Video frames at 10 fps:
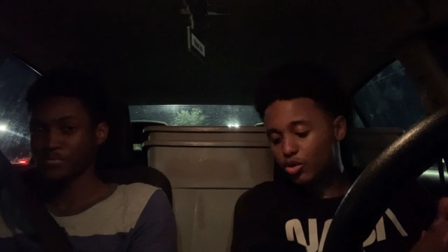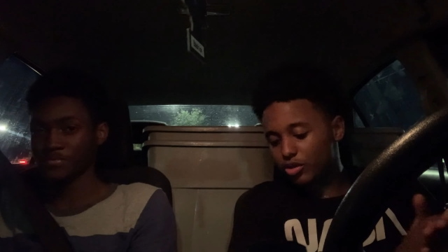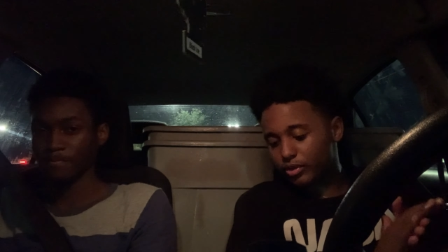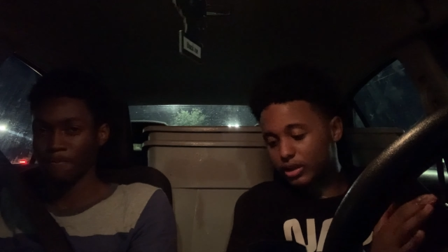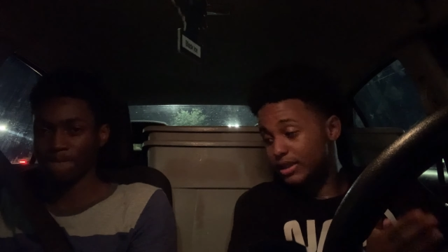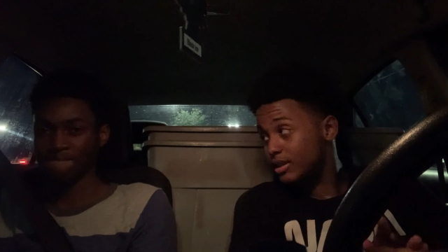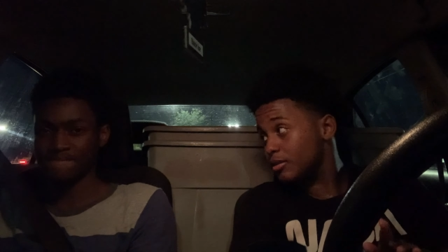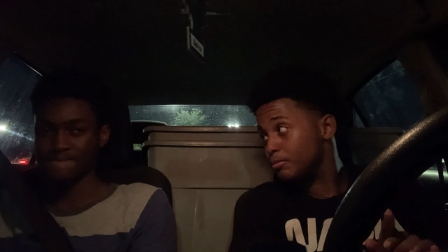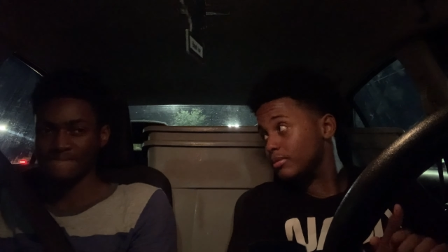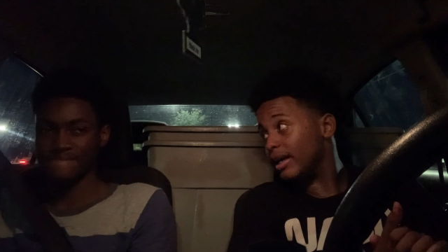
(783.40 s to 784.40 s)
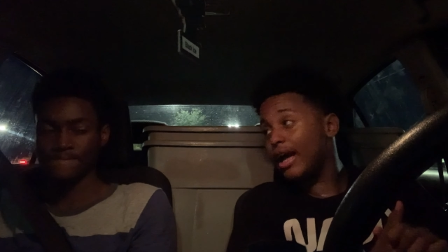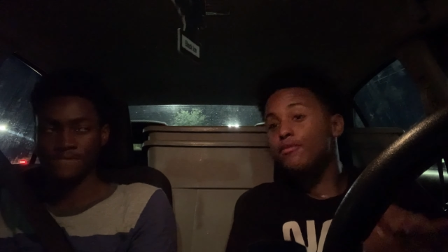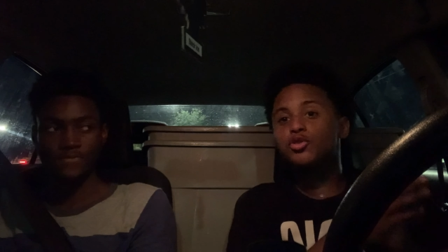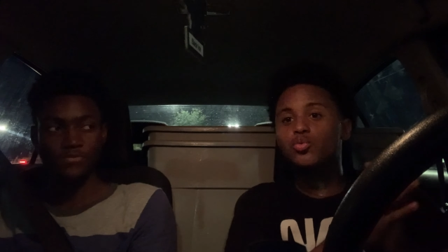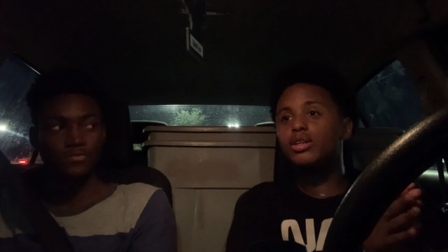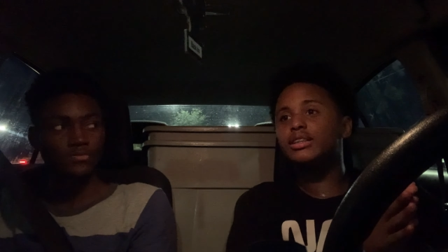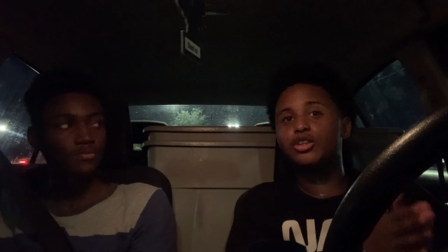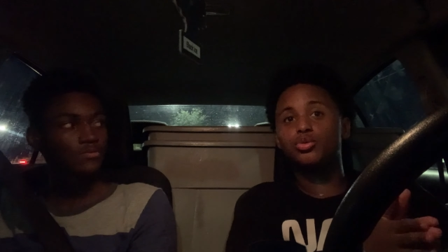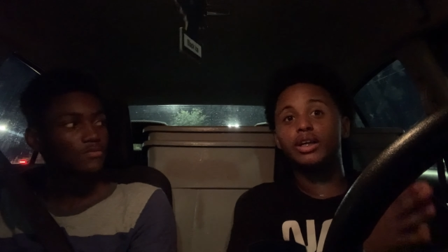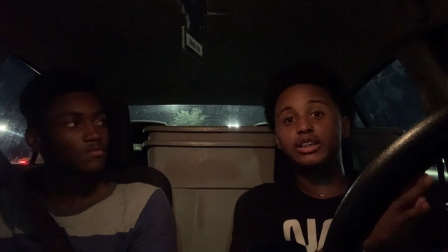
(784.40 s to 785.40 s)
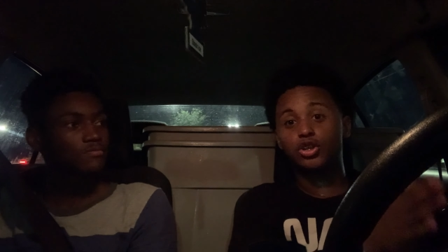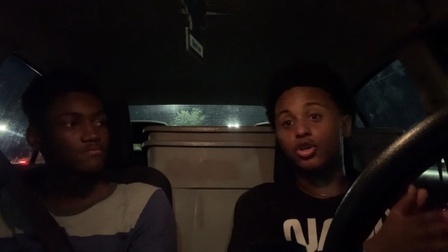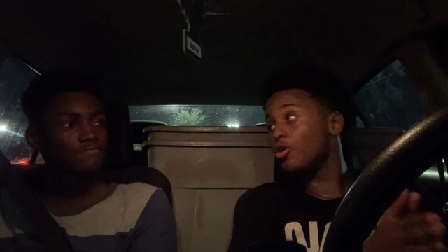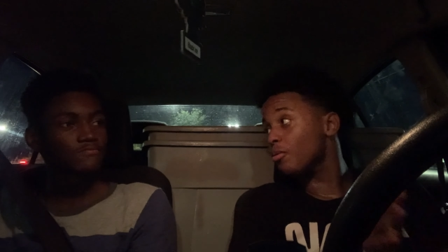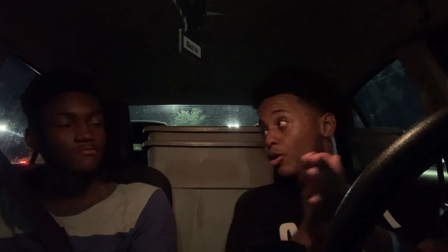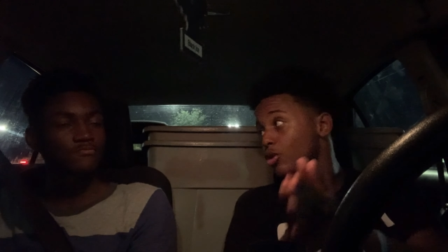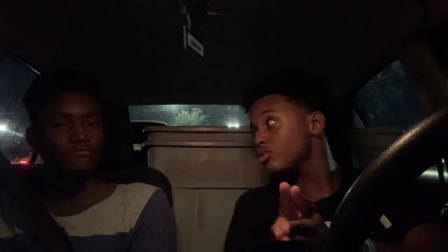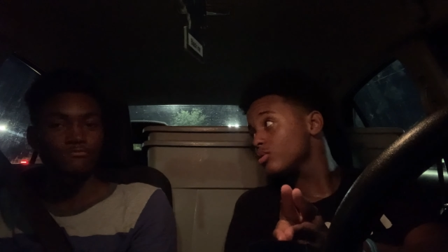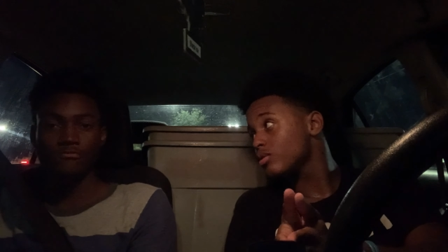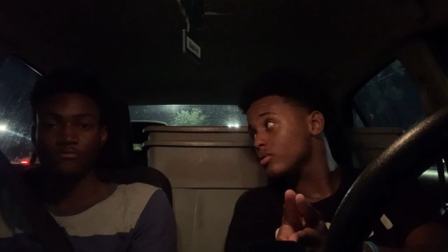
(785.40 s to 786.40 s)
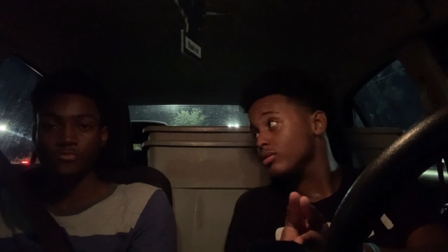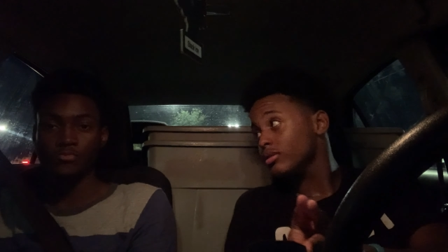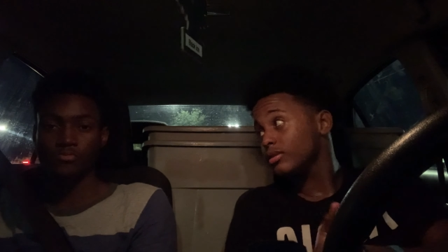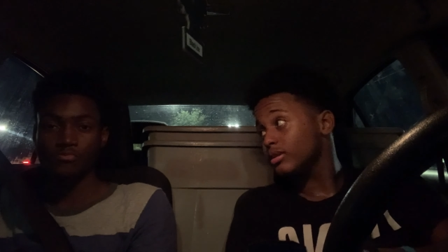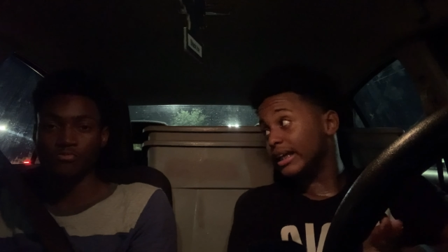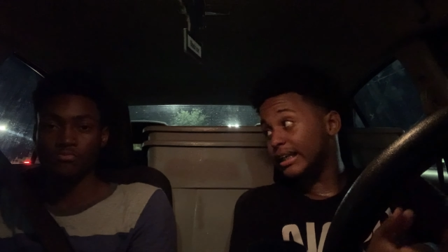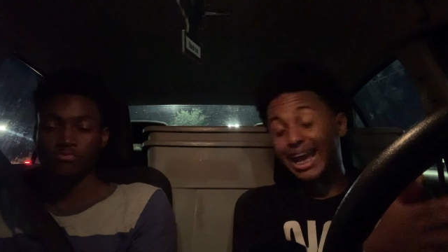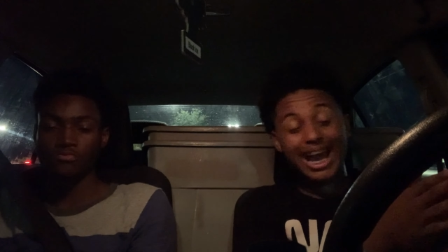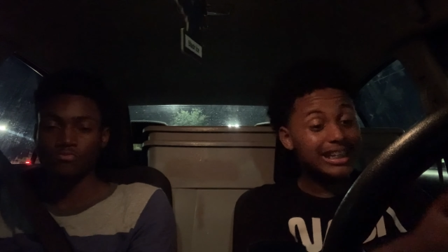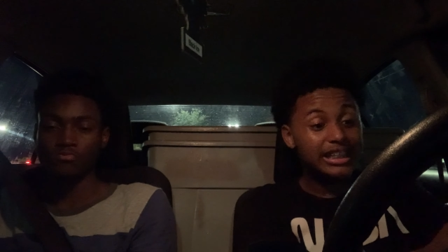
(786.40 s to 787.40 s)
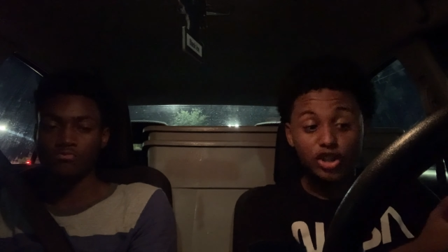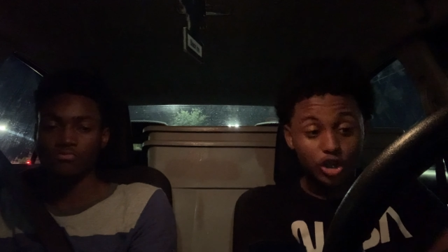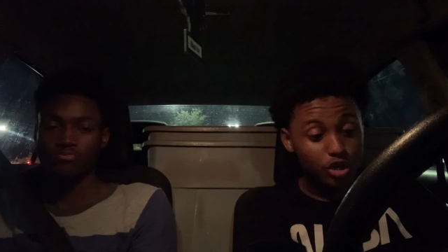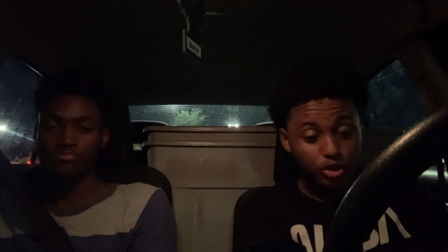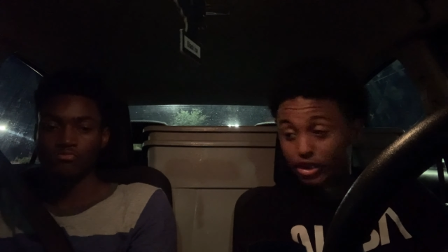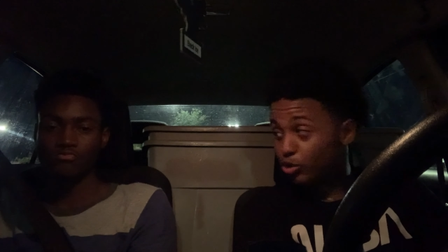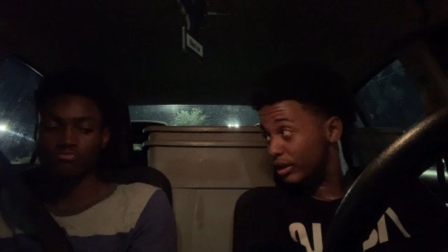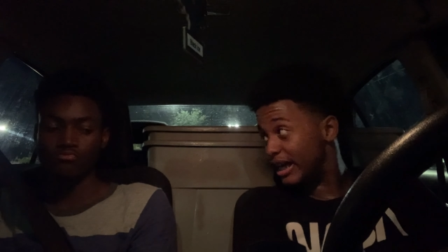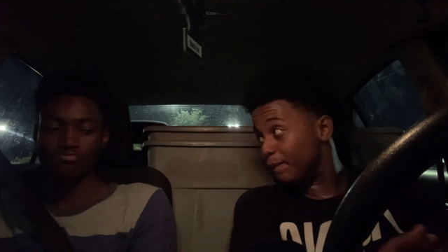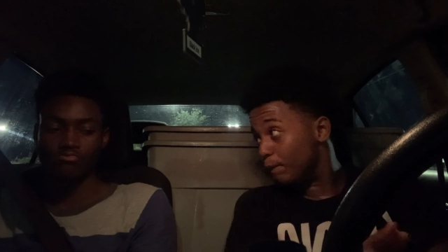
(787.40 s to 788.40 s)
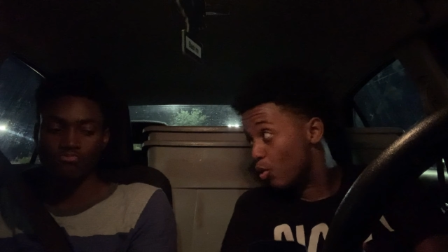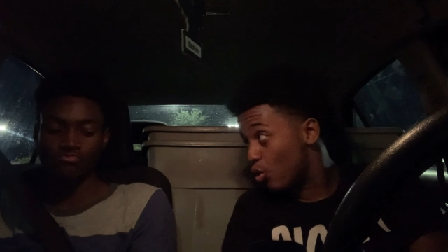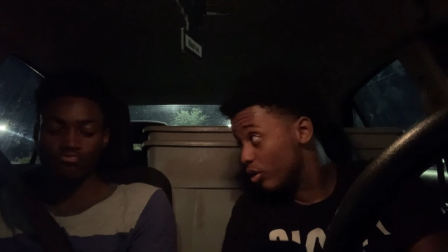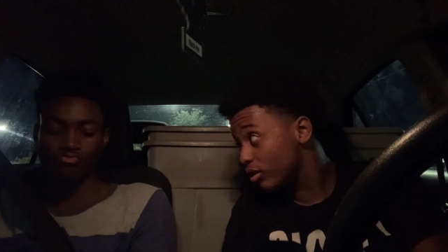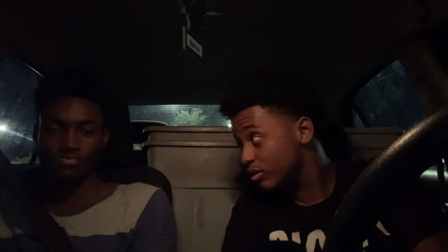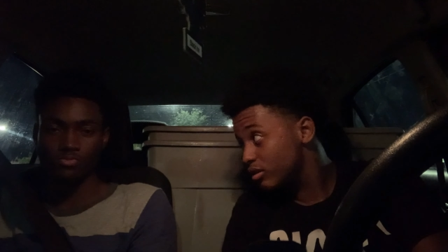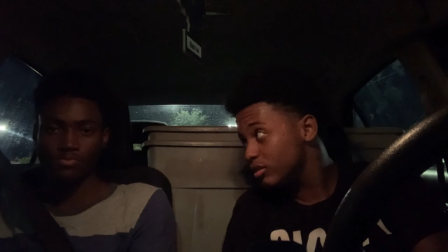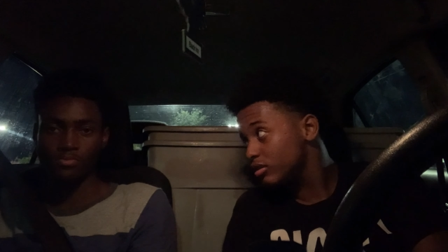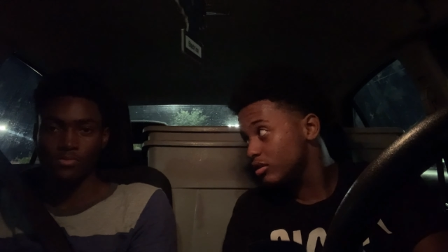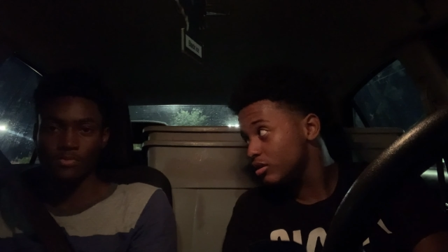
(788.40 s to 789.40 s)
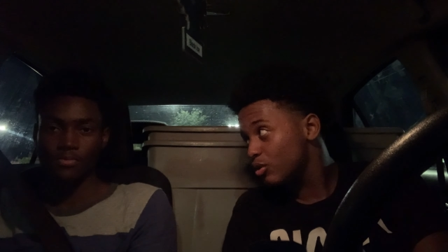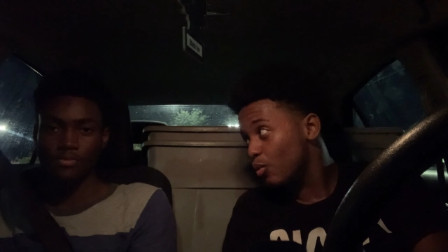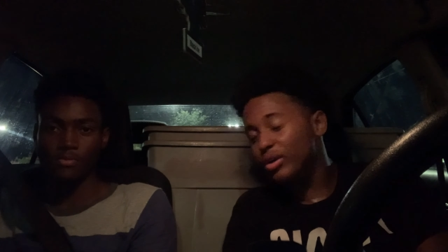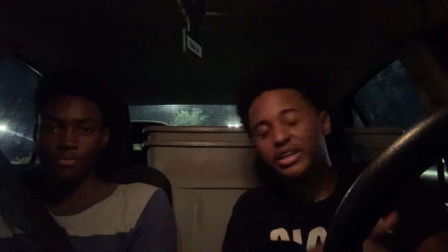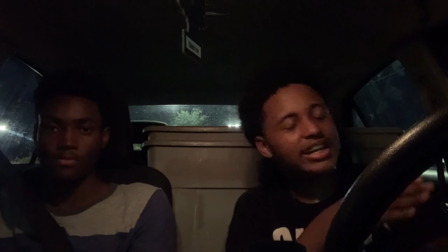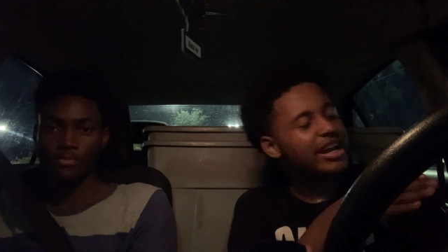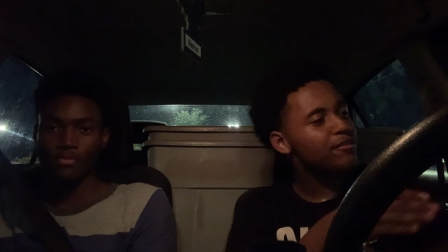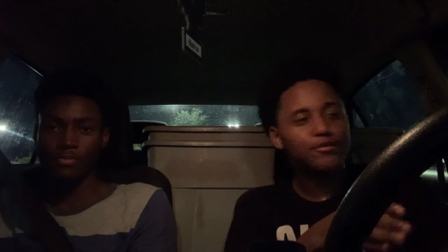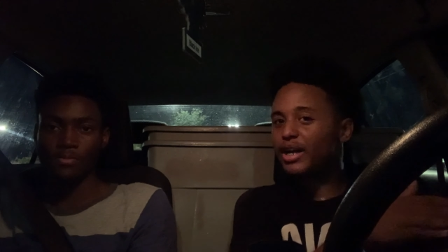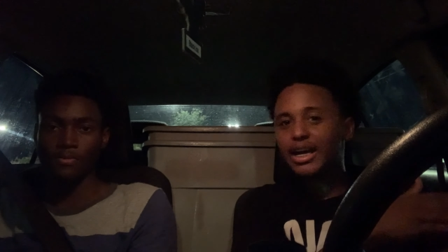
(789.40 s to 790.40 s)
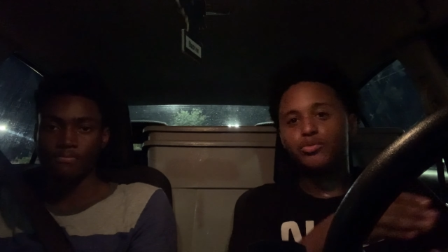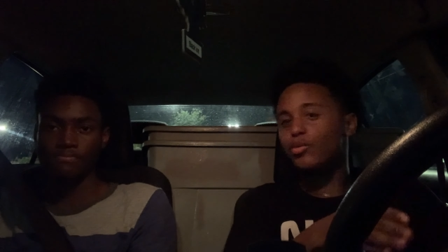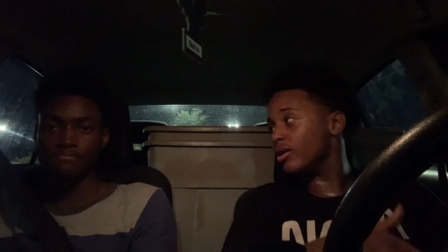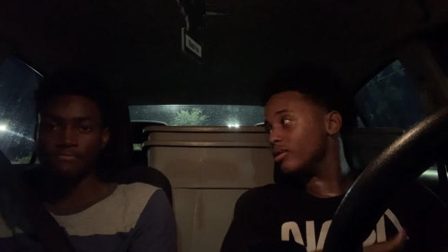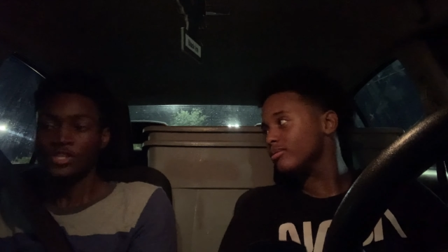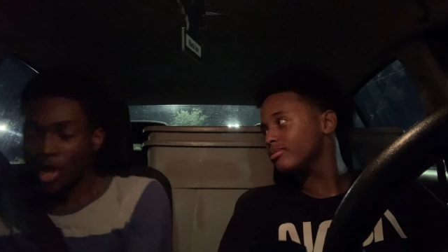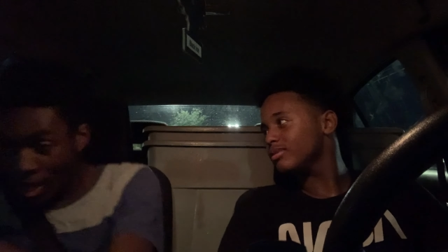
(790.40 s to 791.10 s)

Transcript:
Speaker 1: go in a relationship, everyone that you like the girl mo like any girl that you like more will never end well.